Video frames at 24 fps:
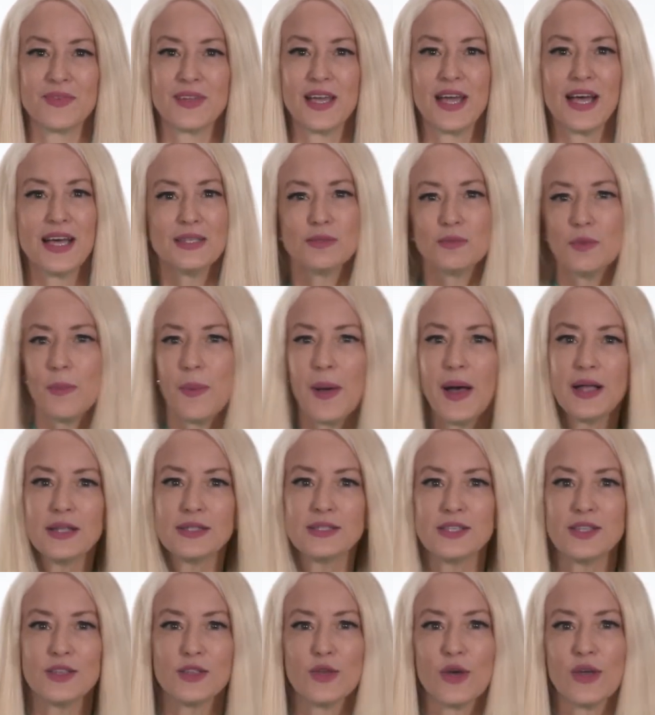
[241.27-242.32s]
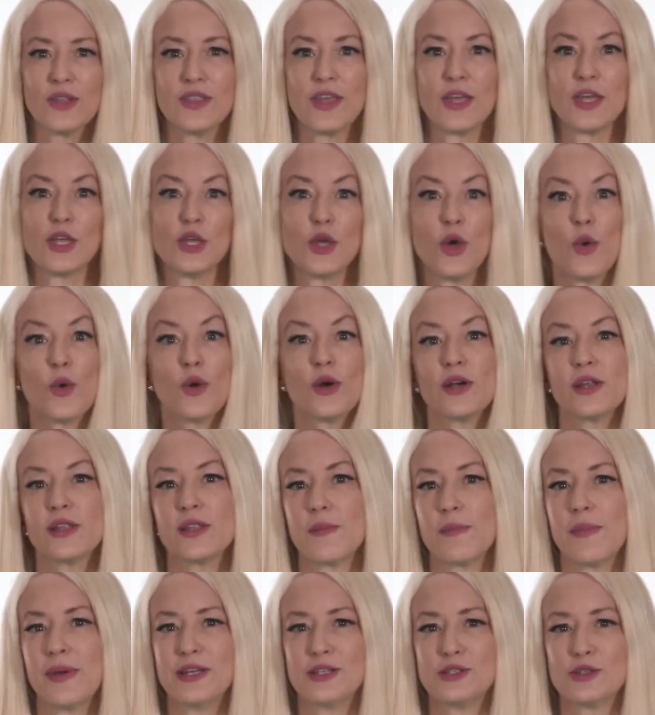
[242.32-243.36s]
Cosmopolitan thought that yogurt in the
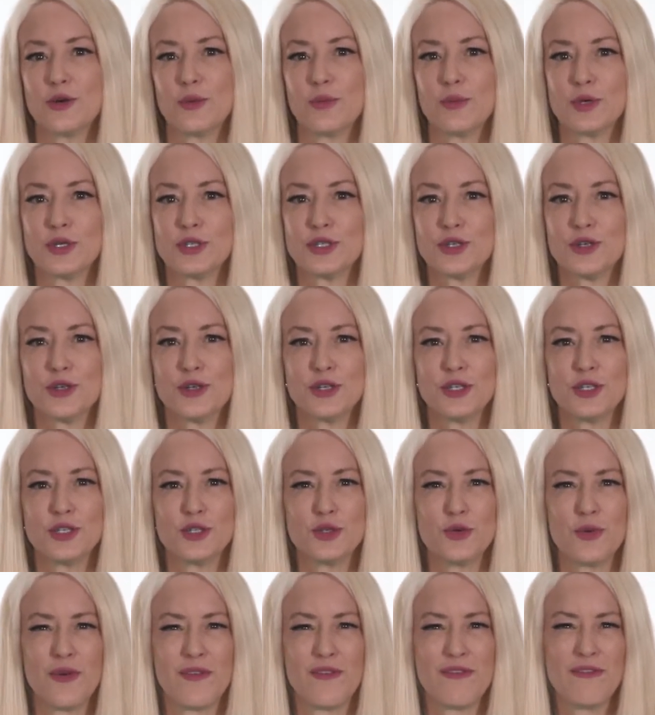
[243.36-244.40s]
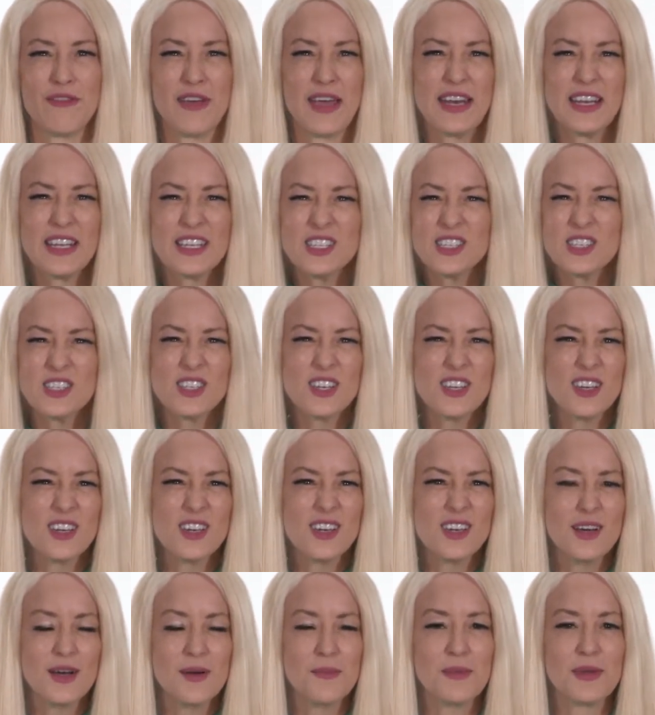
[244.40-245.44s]
bedroom would turn into a fetish,
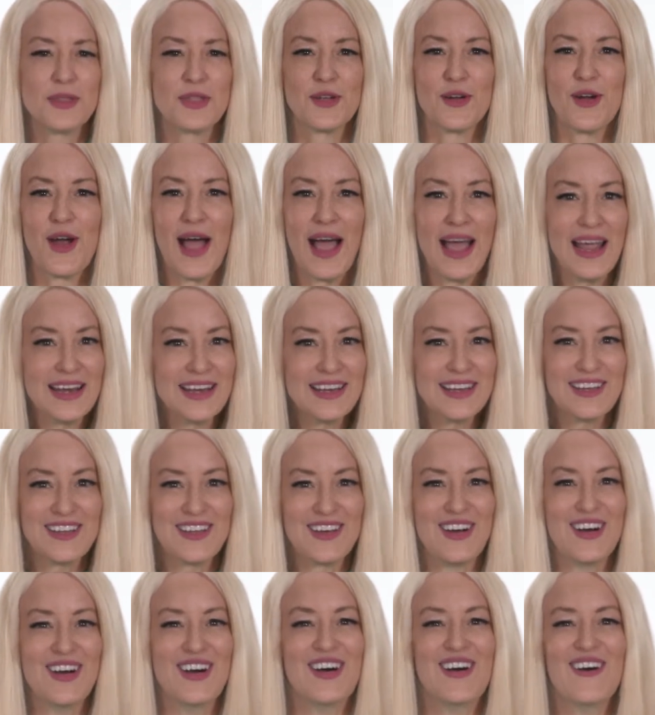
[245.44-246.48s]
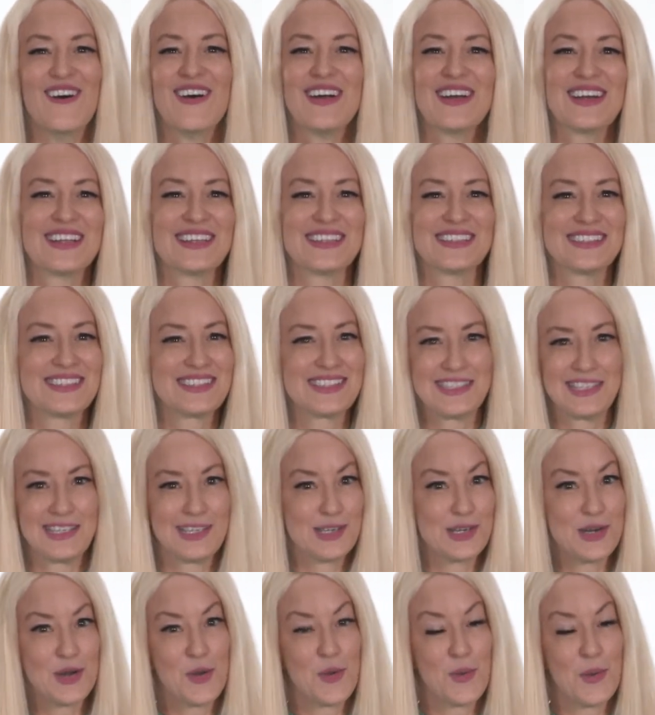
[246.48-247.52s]
but their ideal audience
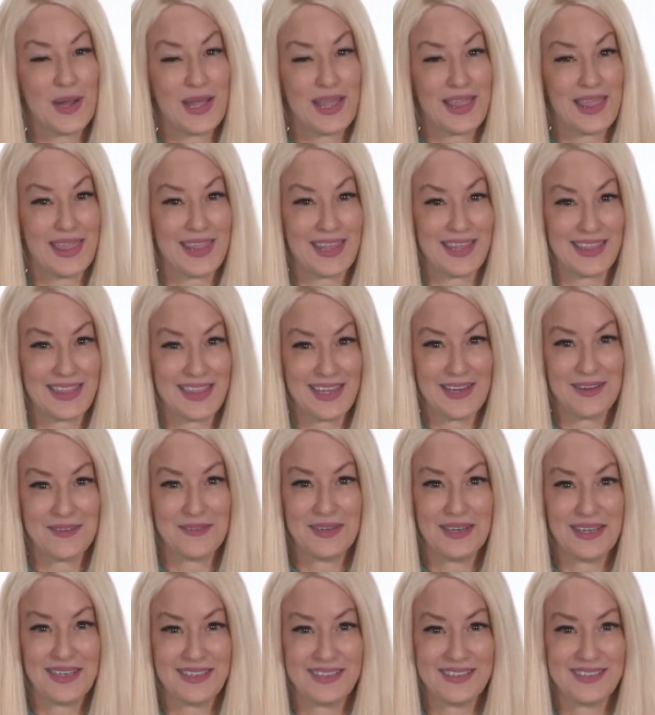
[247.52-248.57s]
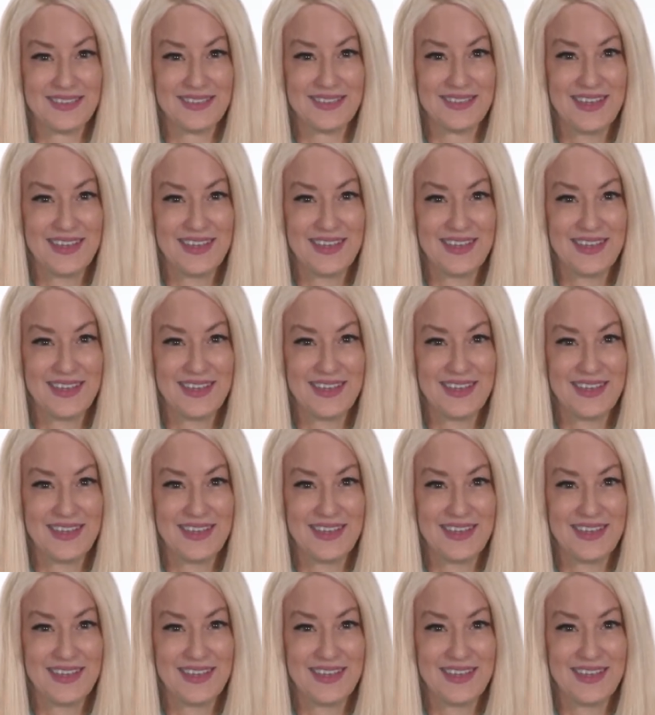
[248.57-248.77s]
didn't quite think that way.